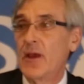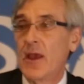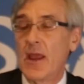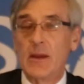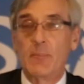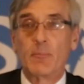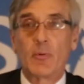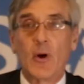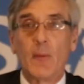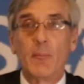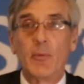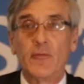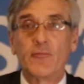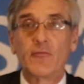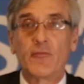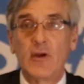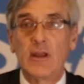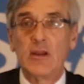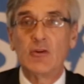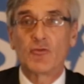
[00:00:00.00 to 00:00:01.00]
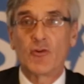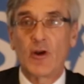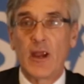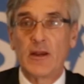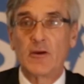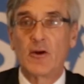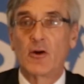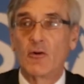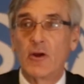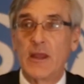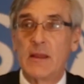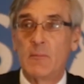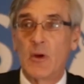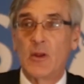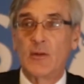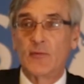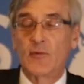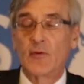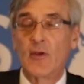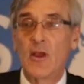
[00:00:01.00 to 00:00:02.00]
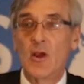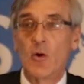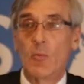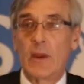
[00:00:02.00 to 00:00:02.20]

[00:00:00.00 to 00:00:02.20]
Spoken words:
a proper free trade agreement.